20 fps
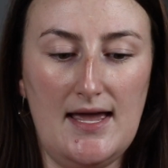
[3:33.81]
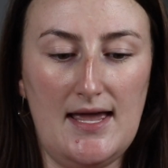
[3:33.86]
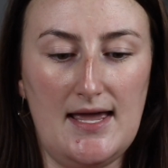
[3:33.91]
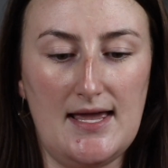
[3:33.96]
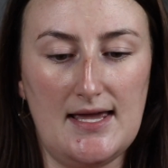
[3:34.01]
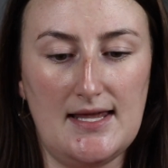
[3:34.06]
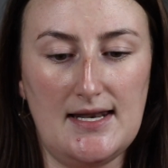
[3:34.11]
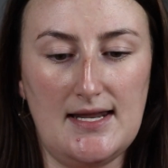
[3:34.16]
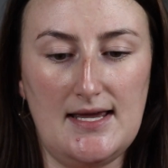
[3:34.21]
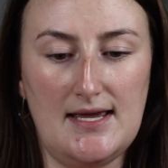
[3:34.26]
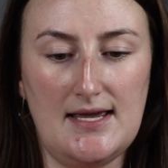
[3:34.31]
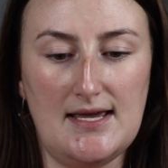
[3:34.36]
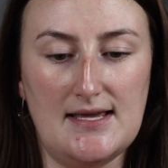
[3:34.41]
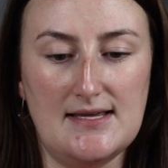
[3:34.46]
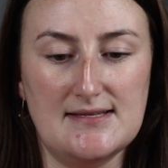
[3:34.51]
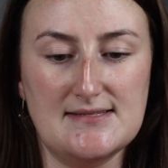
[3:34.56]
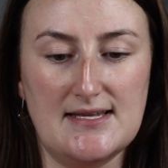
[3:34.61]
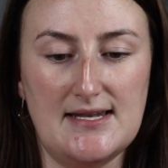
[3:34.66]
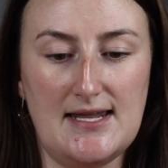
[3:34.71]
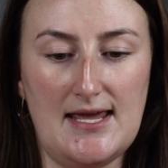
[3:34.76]
It
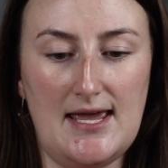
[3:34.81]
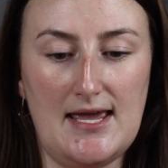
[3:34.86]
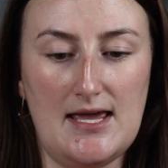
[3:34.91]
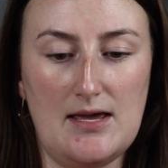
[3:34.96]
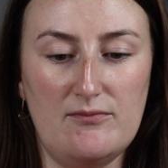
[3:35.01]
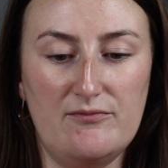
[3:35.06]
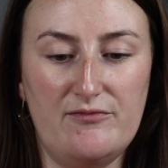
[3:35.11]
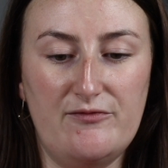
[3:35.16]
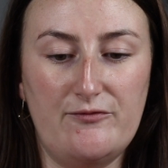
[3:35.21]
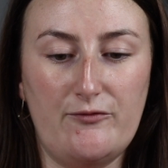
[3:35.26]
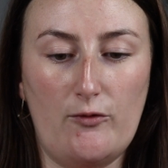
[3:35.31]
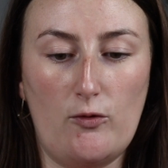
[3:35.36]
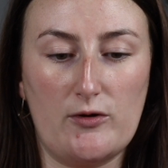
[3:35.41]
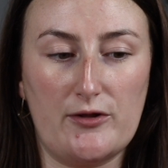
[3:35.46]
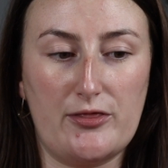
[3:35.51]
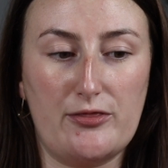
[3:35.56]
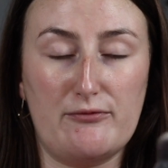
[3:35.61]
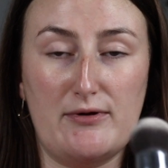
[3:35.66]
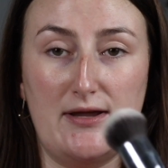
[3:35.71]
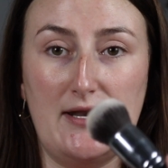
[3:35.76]
is an
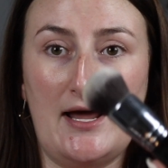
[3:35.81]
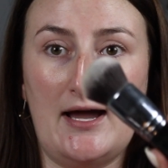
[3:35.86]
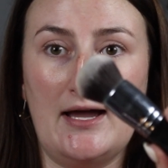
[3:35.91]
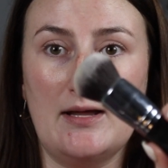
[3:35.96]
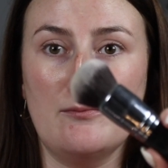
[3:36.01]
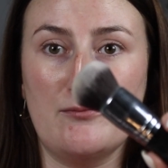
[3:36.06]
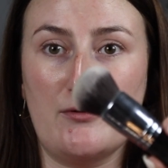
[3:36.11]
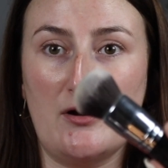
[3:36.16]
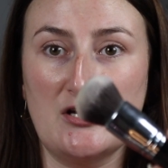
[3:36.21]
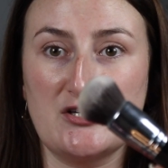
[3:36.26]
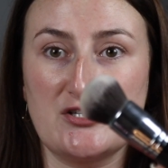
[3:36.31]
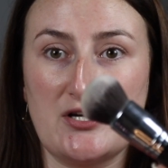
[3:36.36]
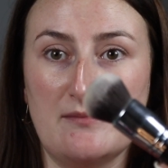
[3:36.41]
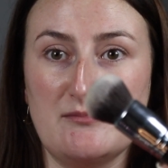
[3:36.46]
M439 brush.